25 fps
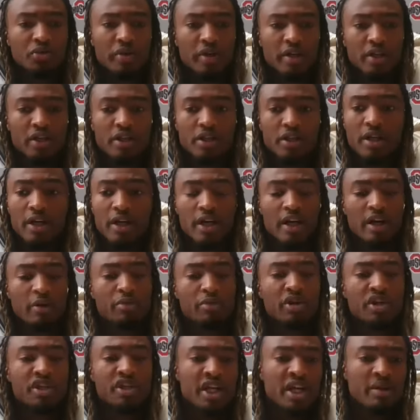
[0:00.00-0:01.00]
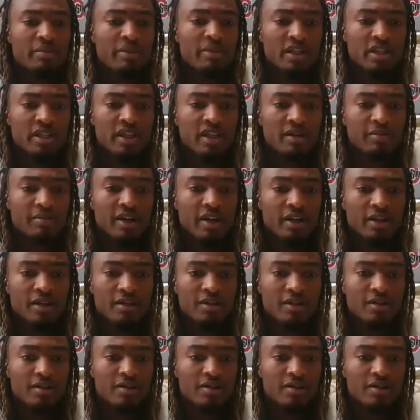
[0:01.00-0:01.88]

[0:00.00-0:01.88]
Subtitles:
And then appreciate my teammates.